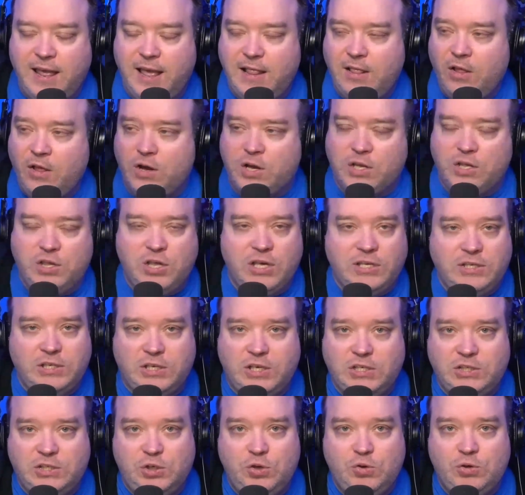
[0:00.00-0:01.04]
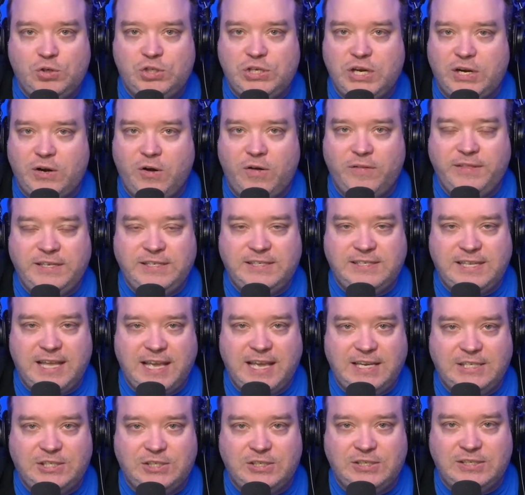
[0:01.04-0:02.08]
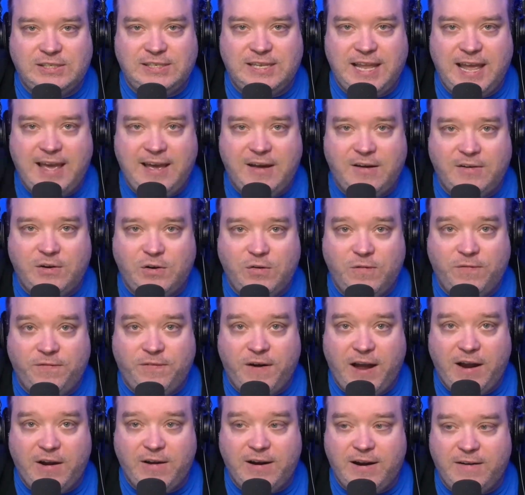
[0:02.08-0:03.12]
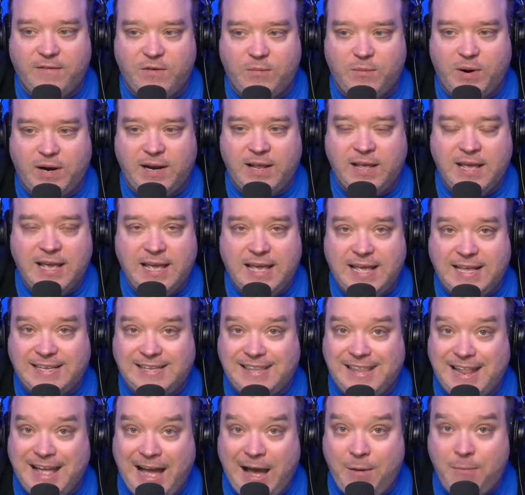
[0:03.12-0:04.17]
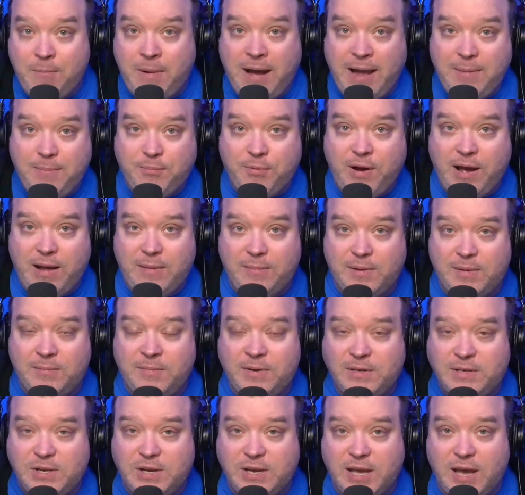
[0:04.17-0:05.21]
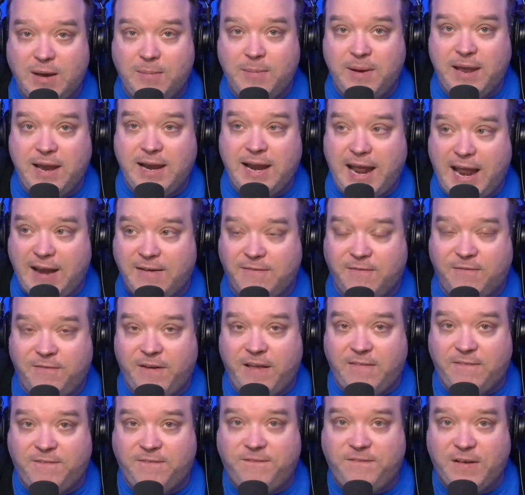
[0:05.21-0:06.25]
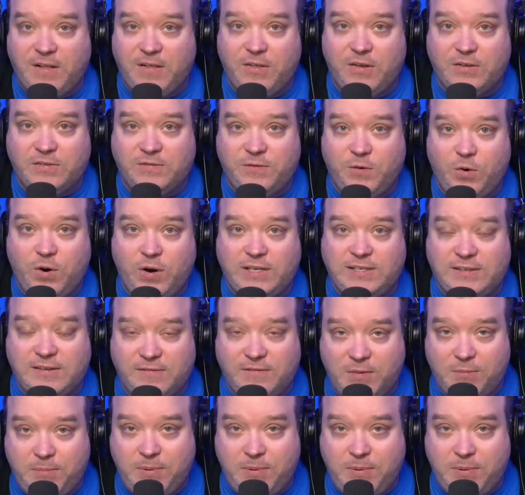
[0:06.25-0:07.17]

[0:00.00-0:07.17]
Look, just because you shut all these stations down, you fired everybody, is not my problem to come in and, and fill those voids of the